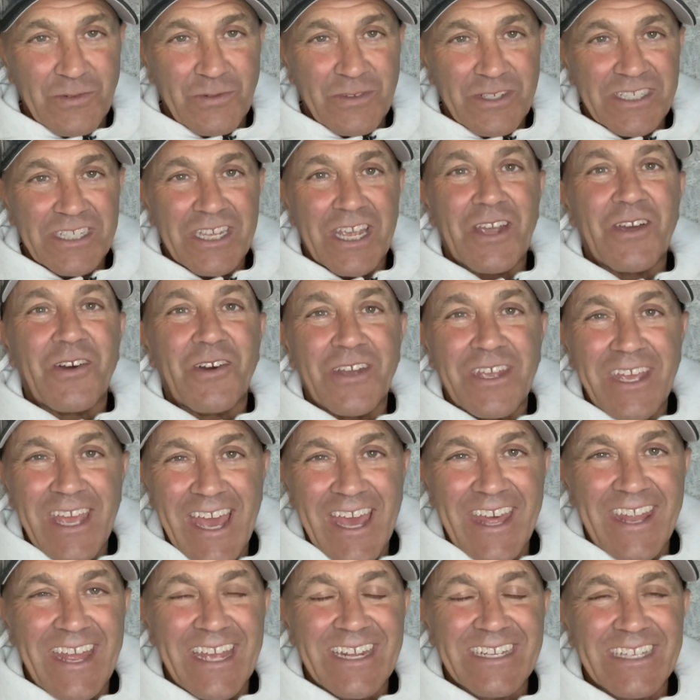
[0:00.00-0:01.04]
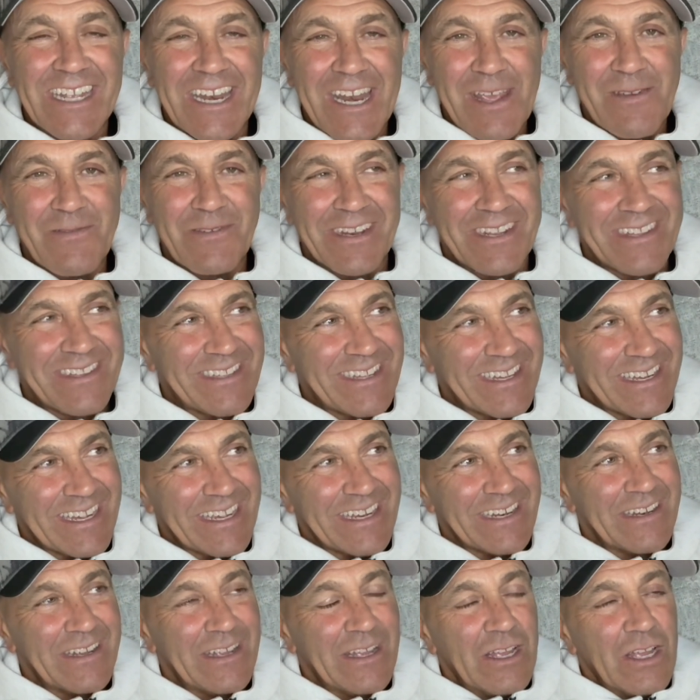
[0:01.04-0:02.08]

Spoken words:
will say, oh yeah, that's the name of the ticket.